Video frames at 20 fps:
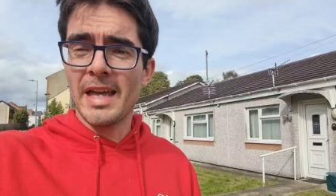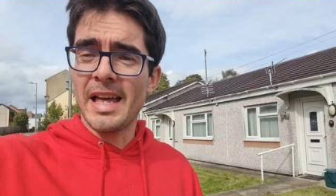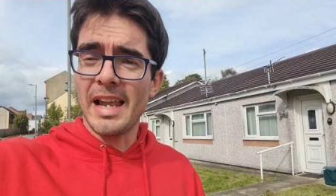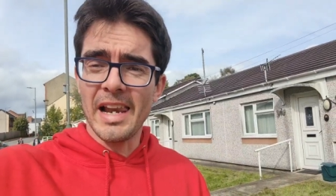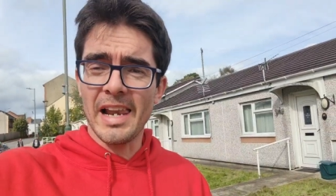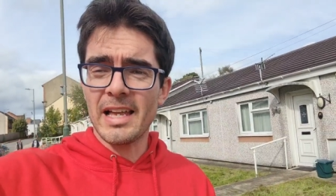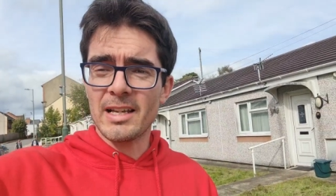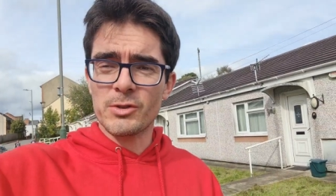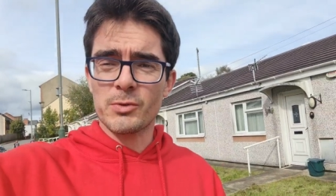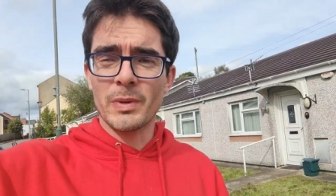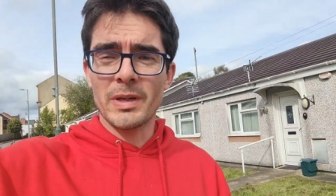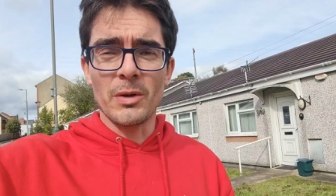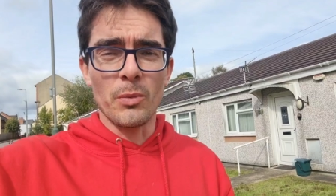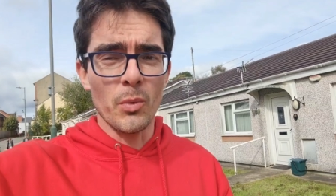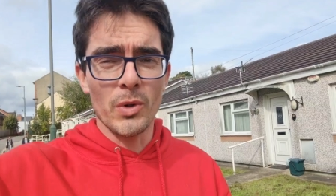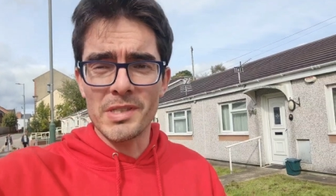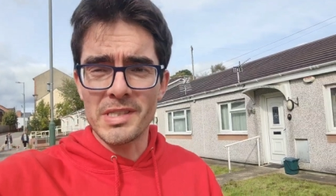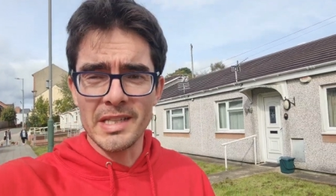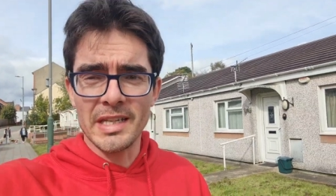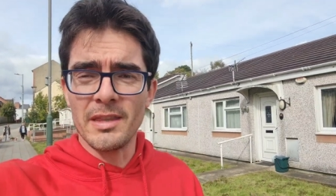Last week I
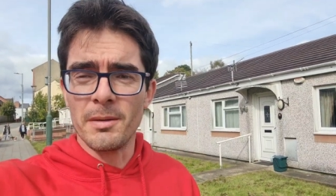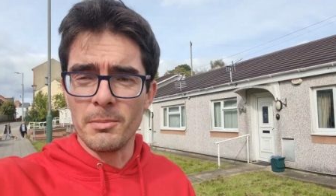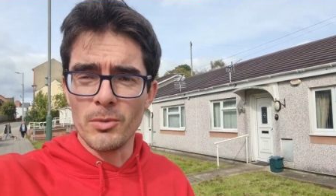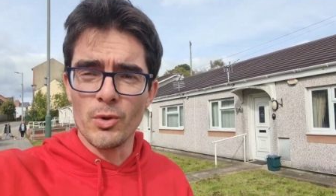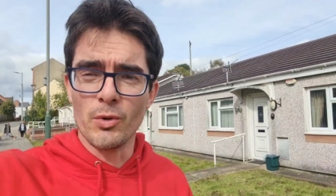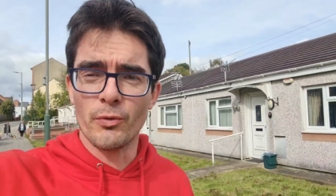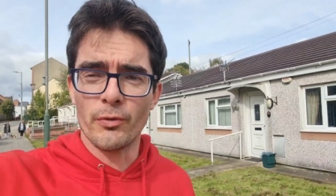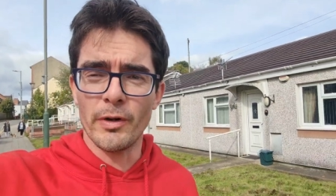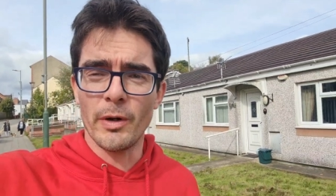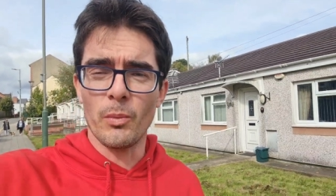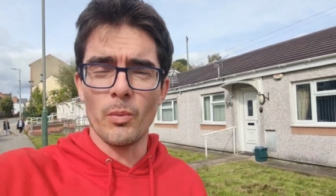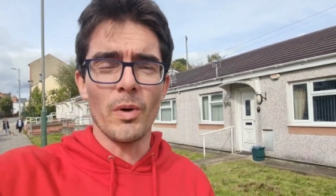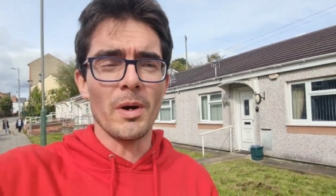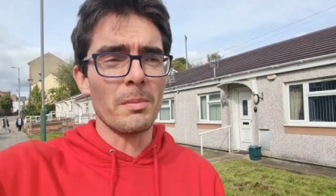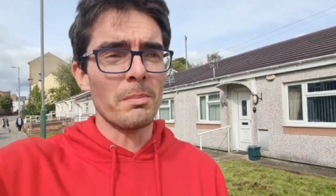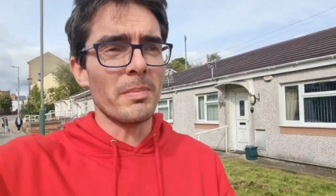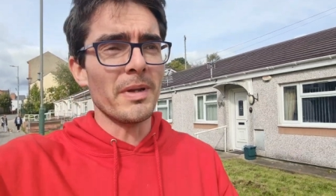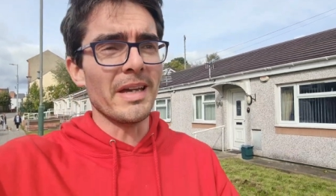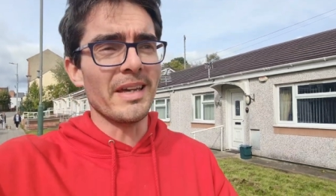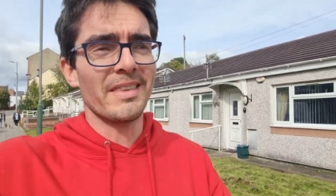wasn't in the mood for it one
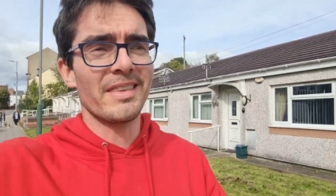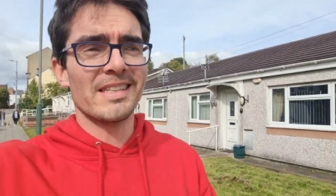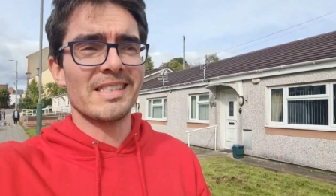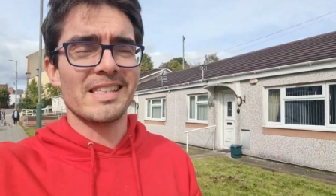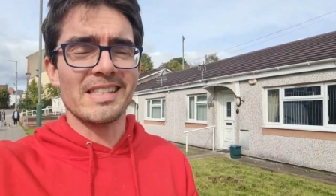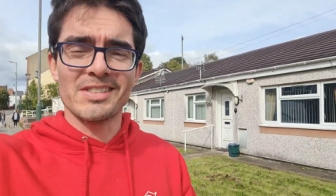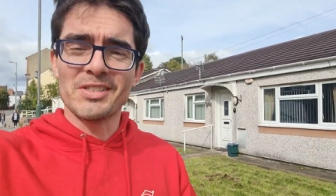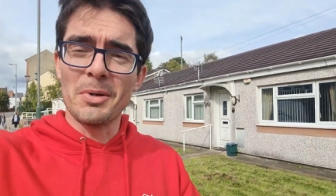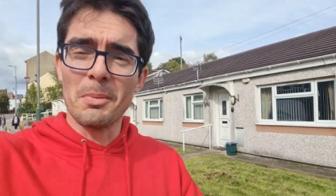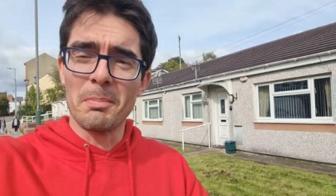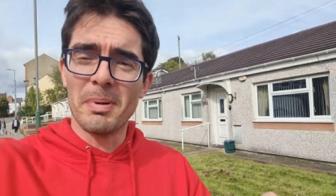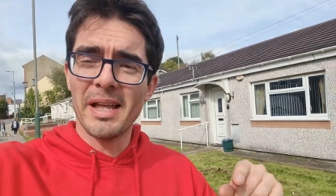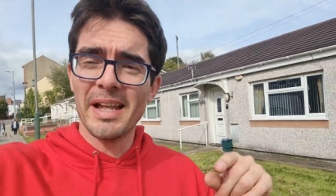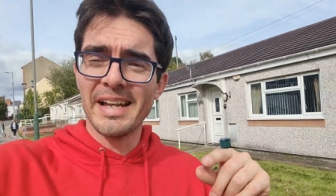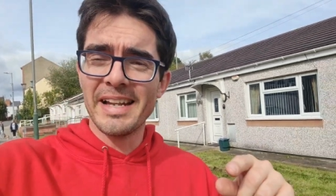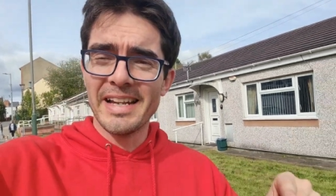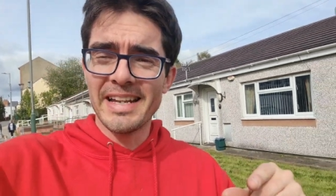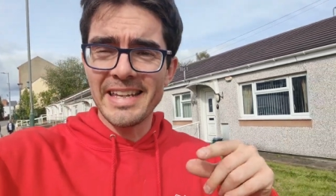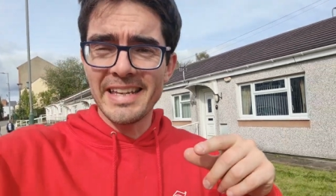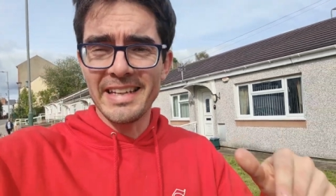bit. This is
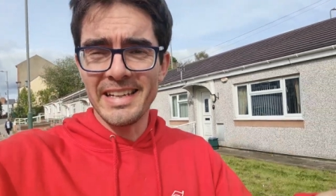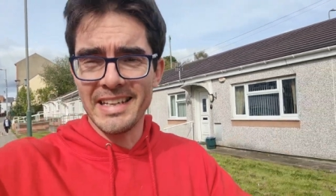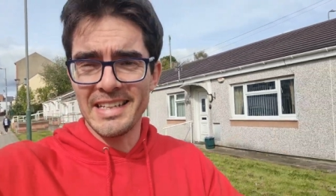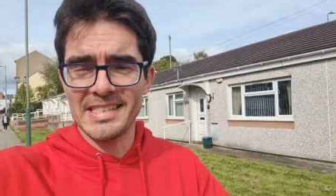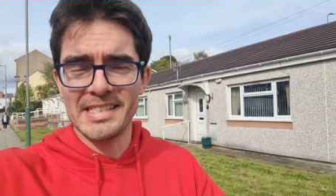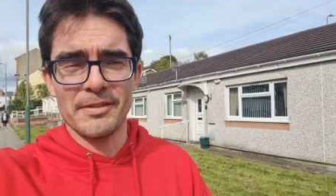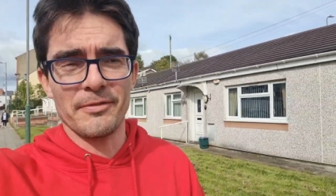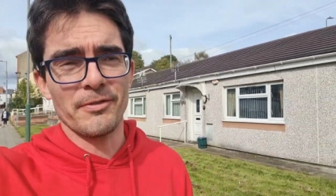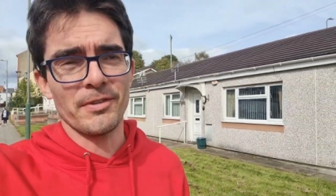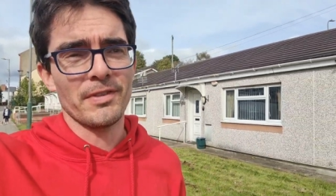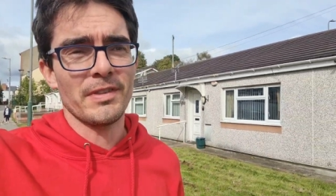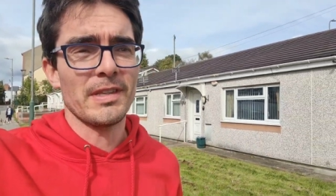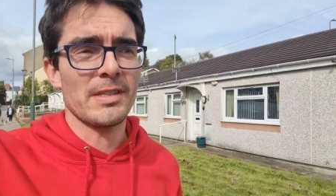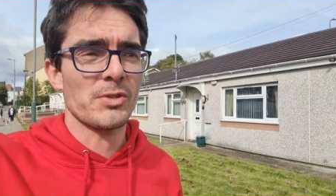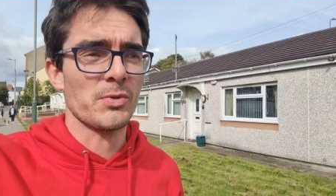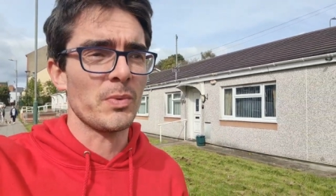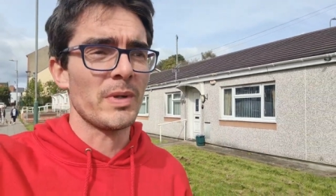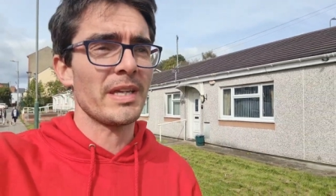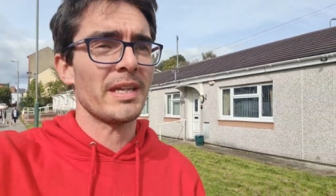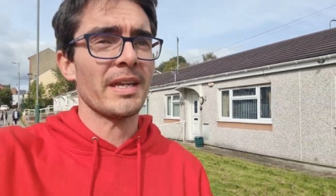completely different this
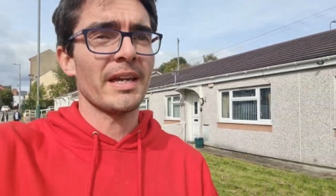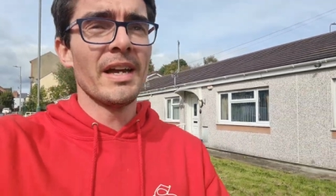week.